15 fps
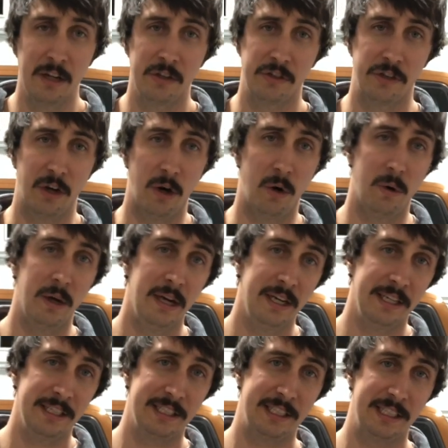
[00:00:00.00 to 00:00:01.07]
So
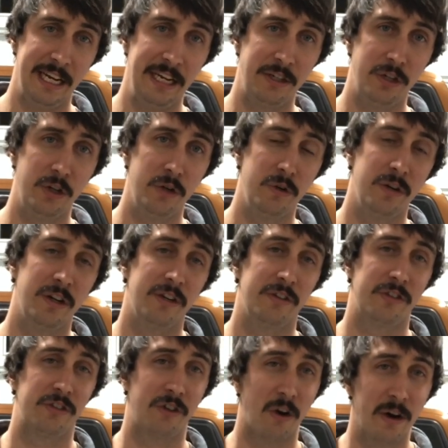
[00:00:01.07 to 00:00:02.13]
stay tuned.
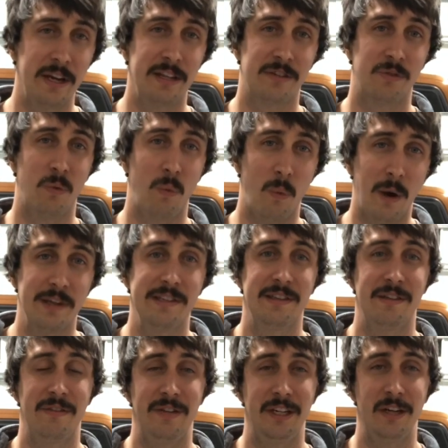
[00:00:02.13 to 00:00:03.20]
Sorry this wasn't
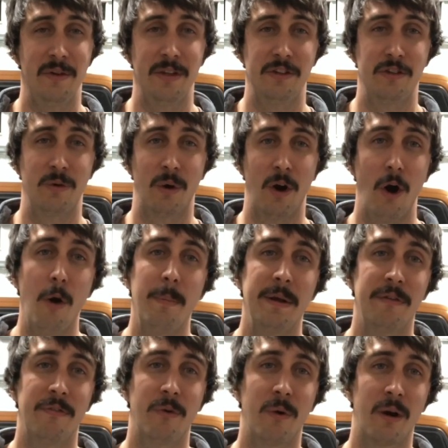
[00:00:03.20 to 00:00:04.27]
the video that you were
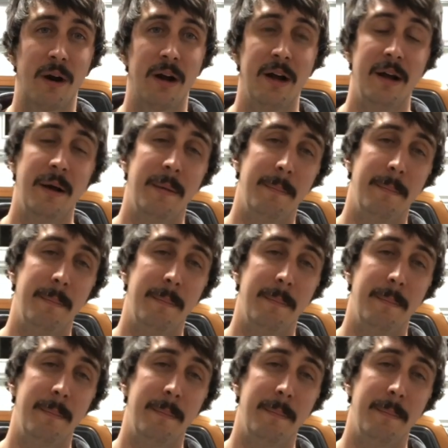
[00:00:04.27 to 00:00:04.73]
hoping for,